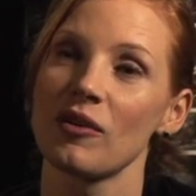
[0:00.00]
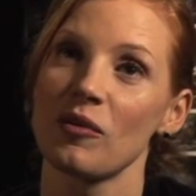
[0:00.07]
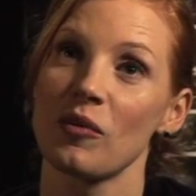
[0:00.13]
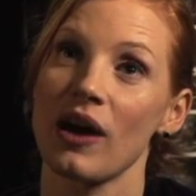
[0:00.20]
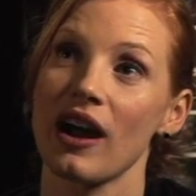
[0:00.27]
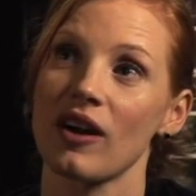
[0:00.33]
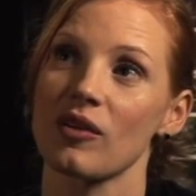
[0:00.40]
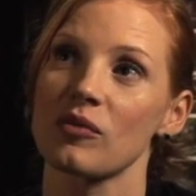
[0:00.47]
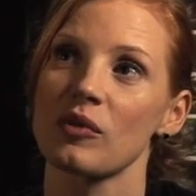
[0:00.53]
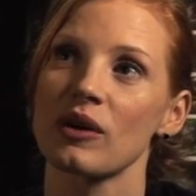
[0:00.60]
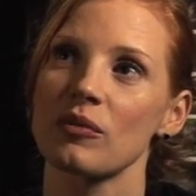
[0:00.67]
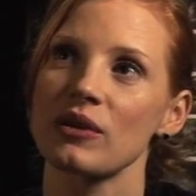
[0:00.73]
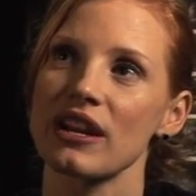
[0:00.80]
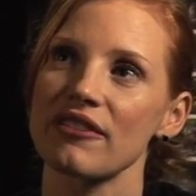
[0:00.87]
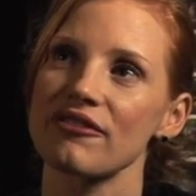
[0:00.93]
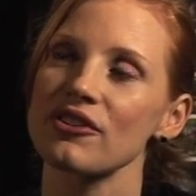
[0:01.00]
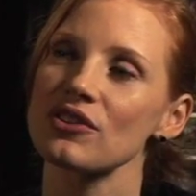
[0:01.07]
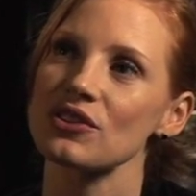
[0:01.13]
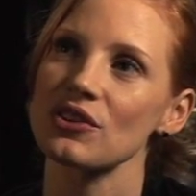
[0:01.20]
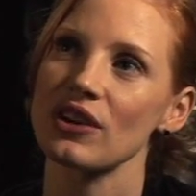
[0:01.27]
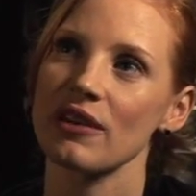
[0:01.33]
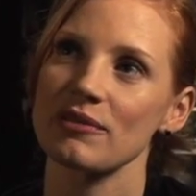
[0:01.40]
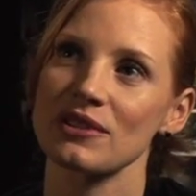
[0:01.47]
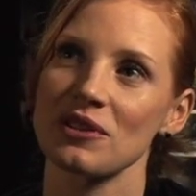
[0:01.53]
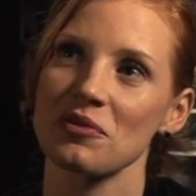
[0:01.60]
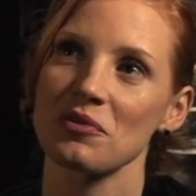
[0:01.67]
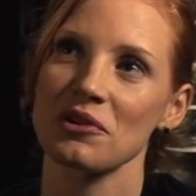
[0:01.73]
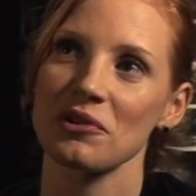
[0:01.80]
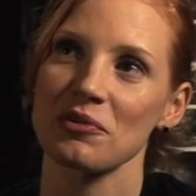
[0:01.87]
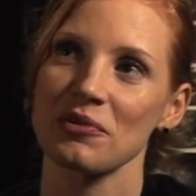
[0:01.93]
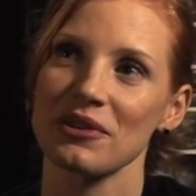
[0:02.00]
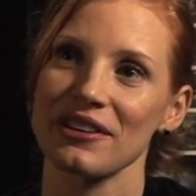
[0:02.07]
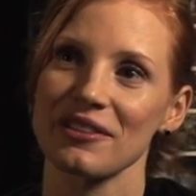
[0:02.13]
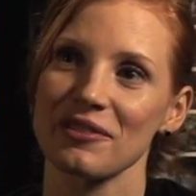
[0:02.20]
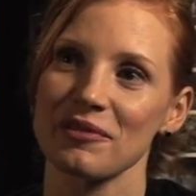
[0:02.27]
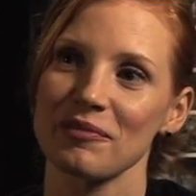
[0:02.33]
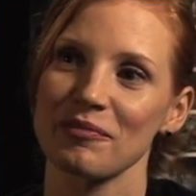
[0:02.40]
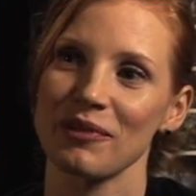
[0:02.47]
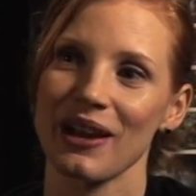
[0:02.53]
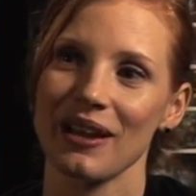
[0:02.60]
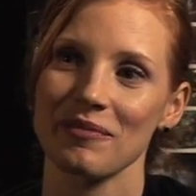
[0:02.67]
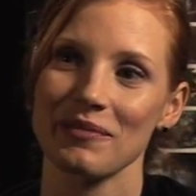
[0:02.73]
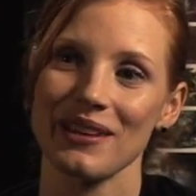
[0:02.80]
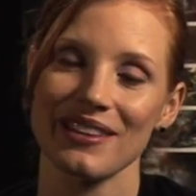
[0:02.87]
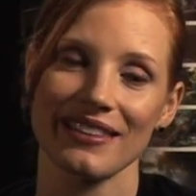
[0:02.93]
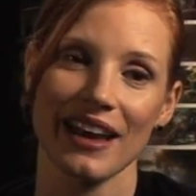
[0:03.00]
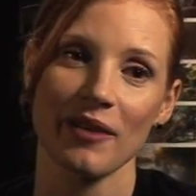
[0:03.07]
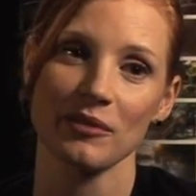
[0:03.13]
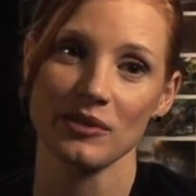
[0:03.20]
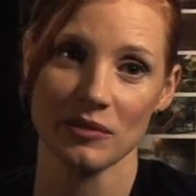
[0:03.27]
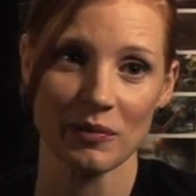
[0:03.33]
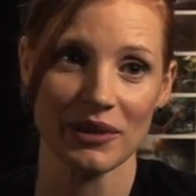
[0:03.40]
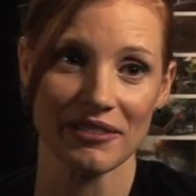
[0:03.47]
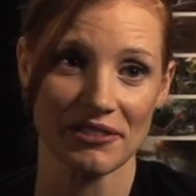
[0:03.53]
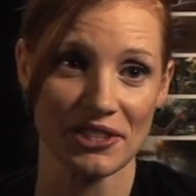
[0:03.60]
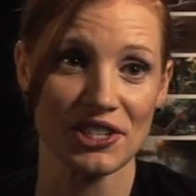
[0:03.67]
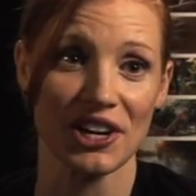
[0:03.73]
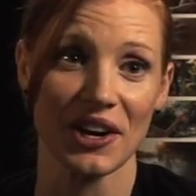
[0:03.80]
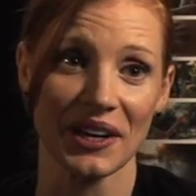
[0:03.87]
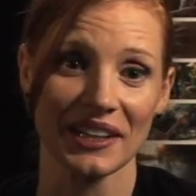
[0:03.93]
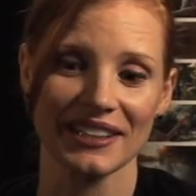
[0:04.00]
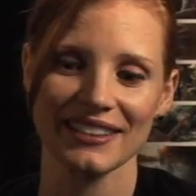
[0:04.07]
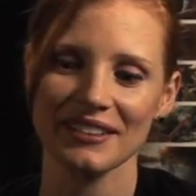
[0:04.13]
Wow. Well, when I first heard I was going to work with Brad Pitt, that was a bit of a shock,